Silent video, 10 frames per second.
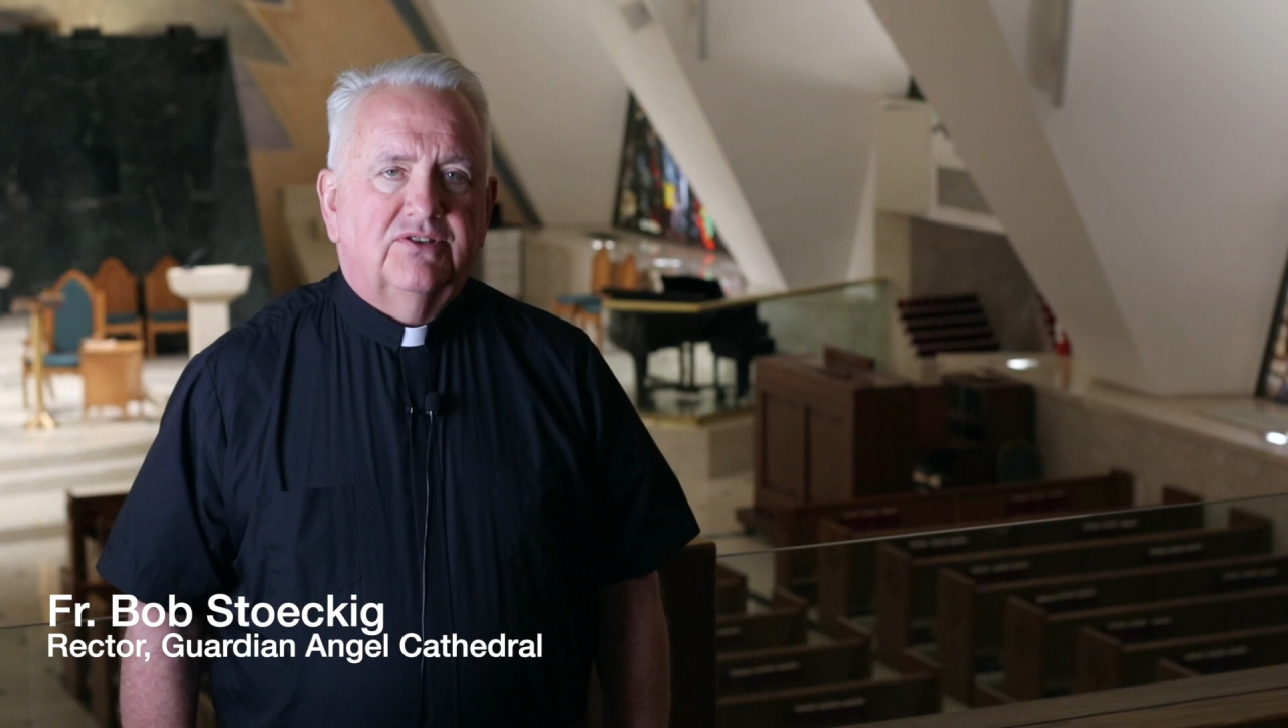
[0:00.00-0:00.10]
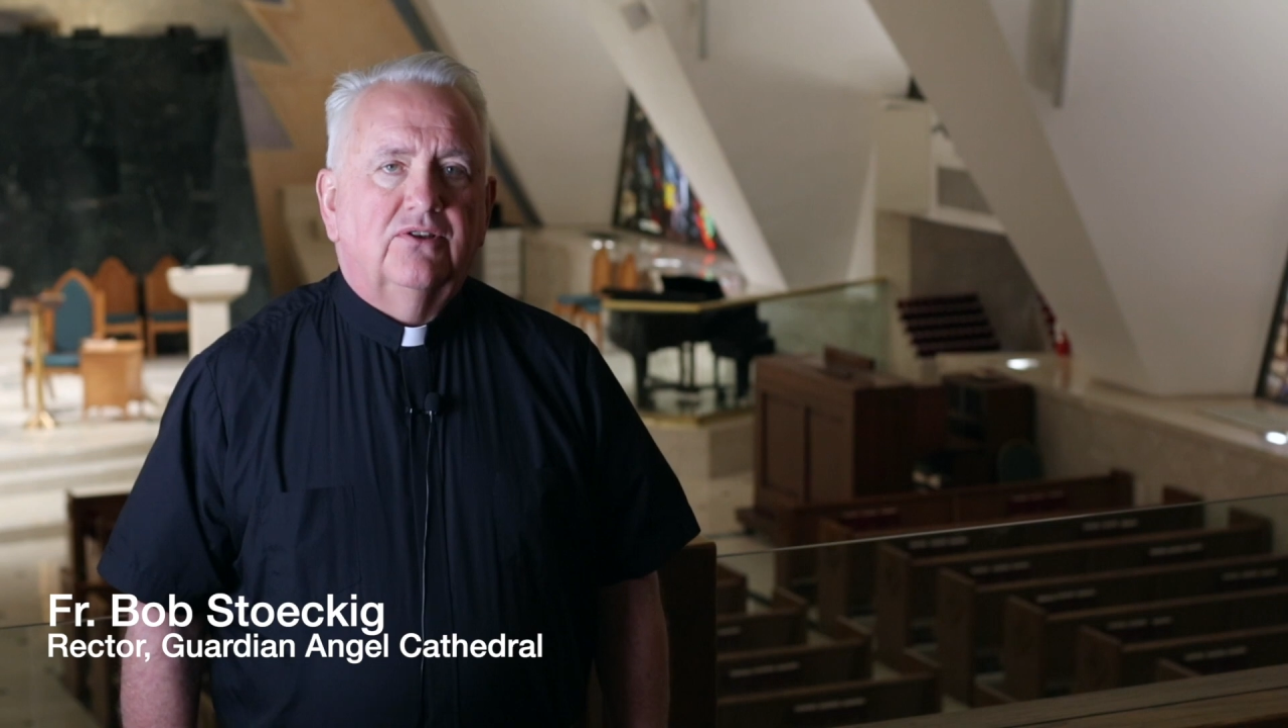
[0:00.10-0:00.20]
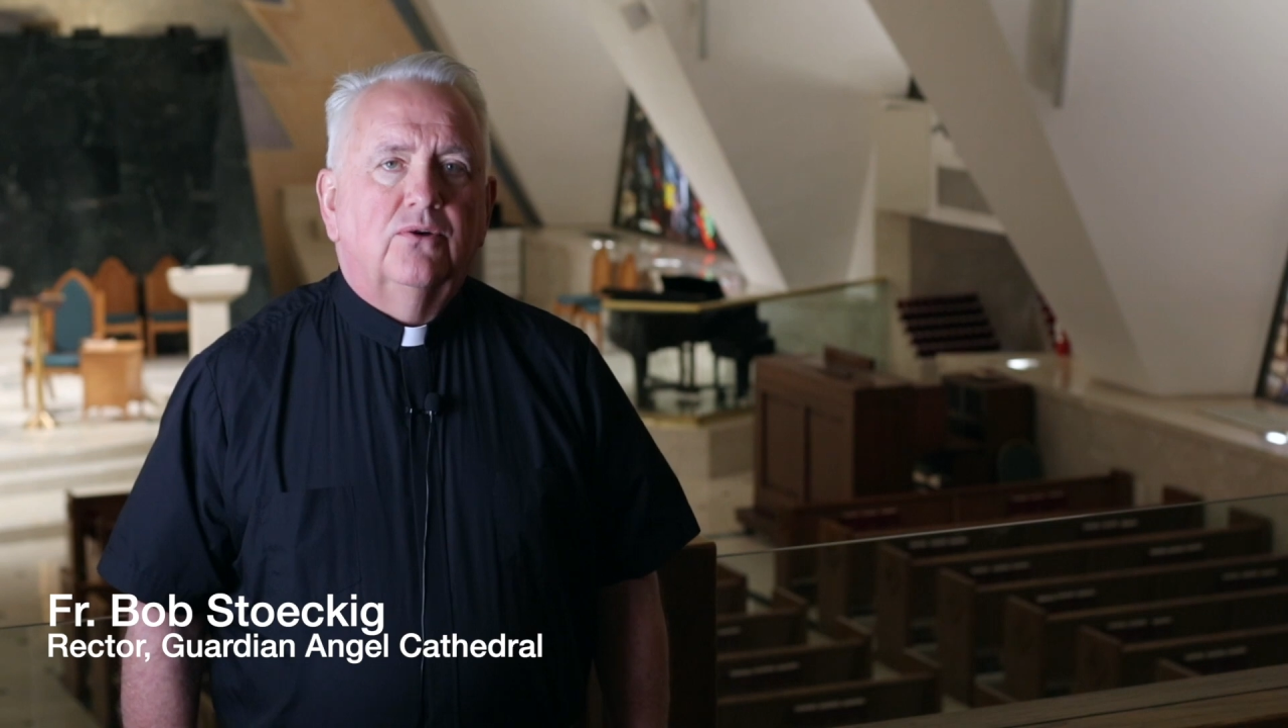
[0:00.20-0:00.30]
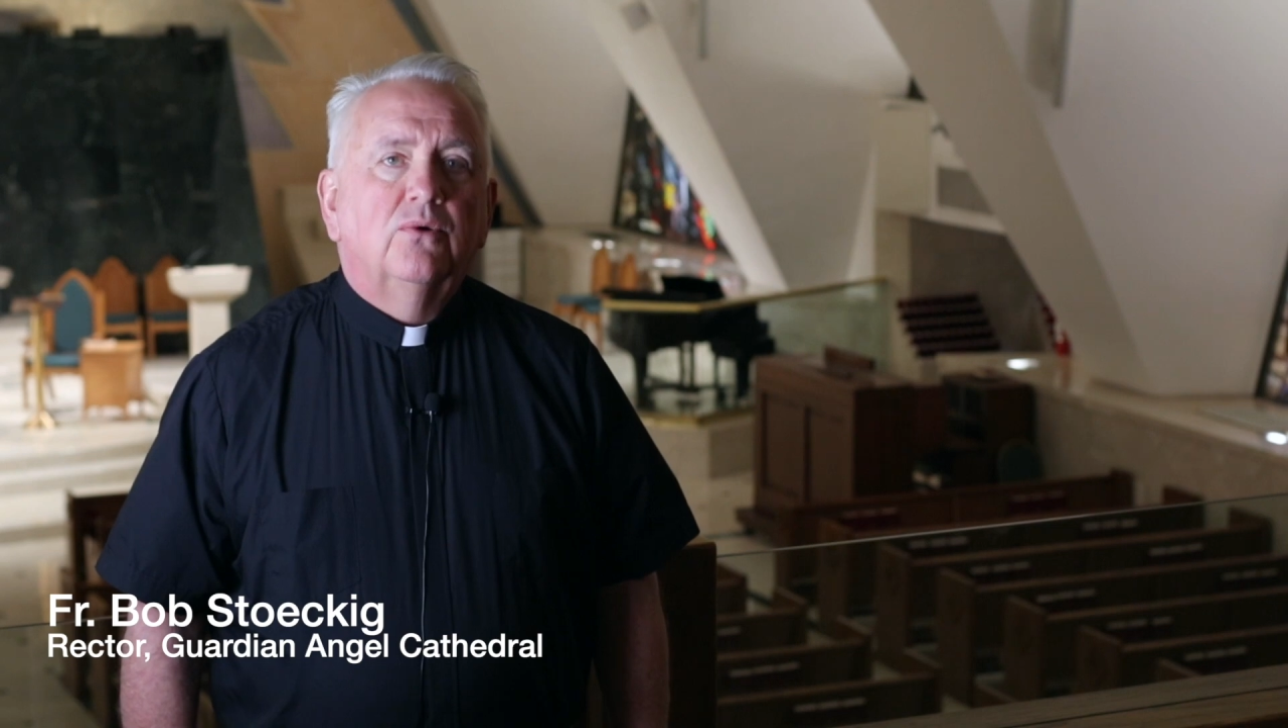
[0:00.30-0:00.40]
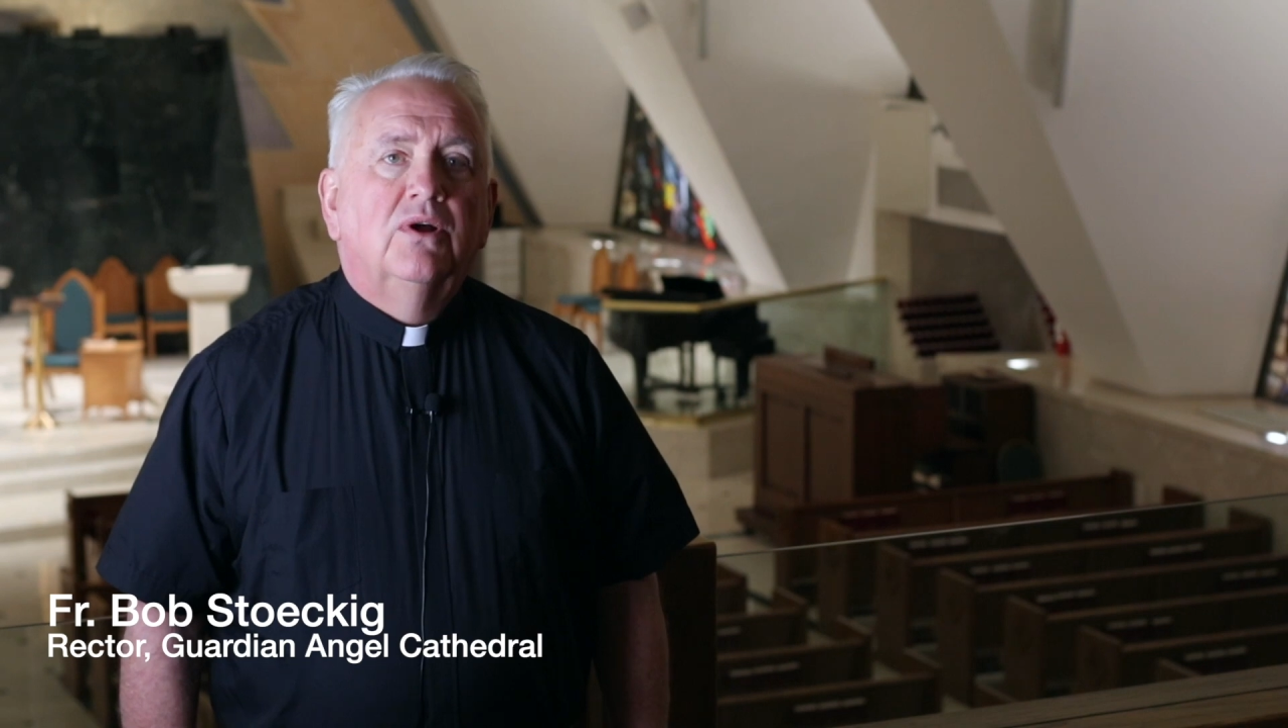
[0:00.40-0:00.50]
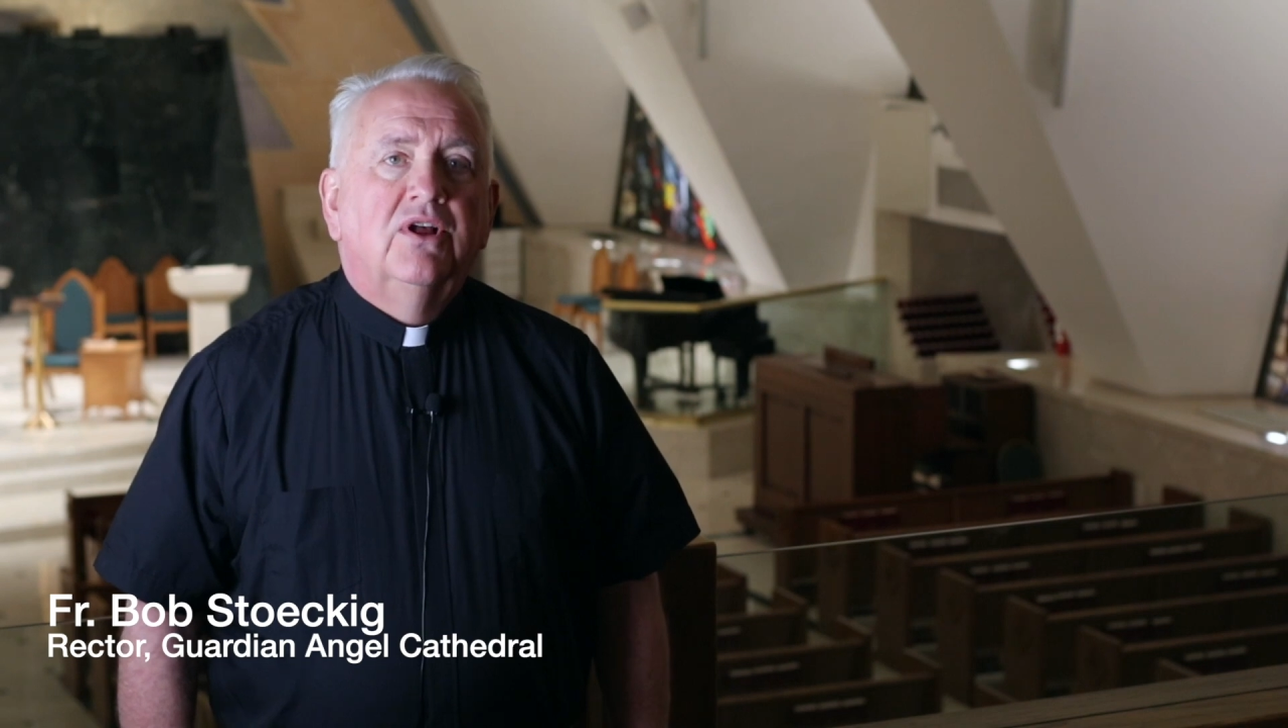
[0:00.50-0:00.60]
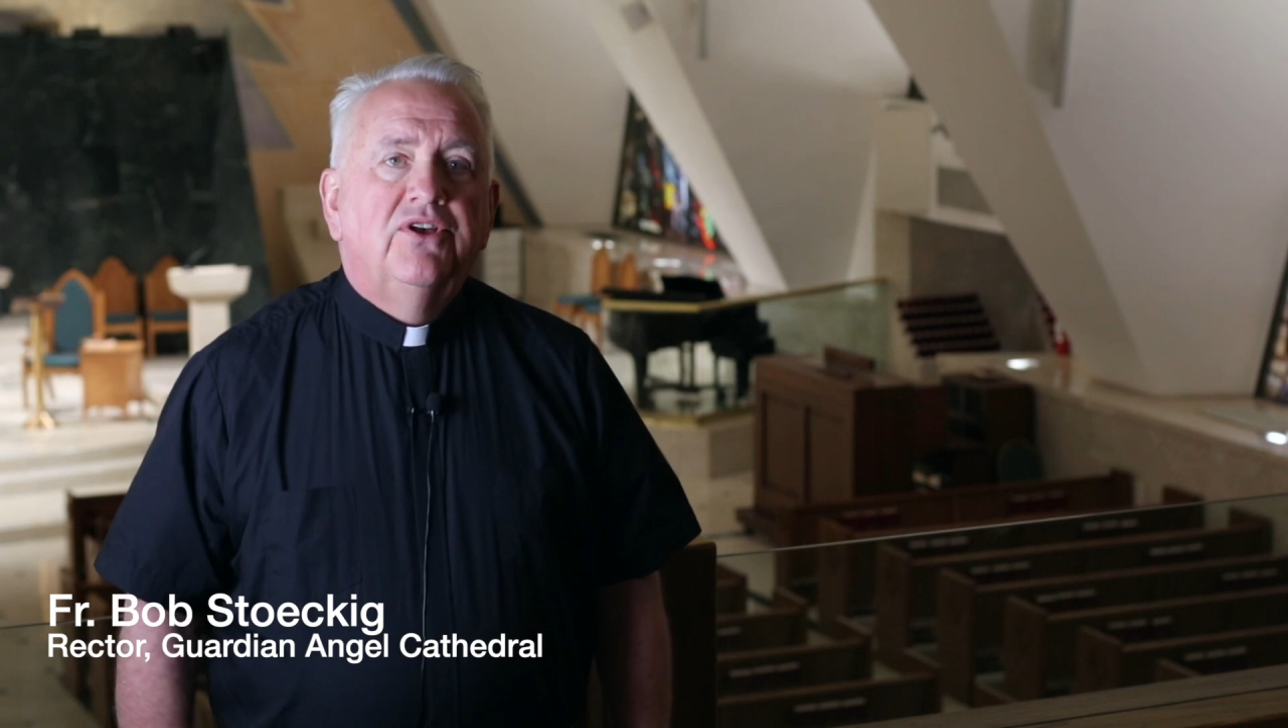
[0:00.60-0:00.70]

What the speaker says: to you